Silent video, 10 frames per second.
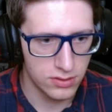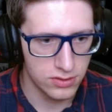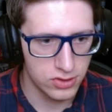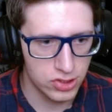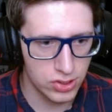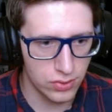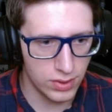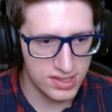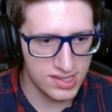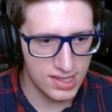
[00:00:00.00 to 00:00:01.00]
So
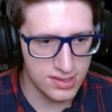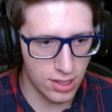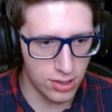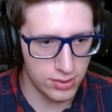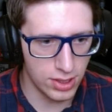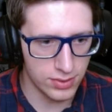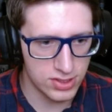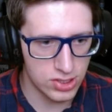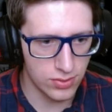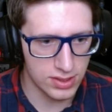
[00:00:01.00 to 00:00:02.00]
what sets, oh no,
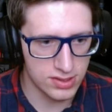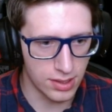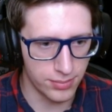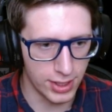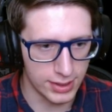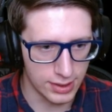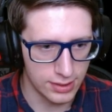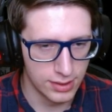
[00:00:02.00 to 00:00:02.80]
it's doing something.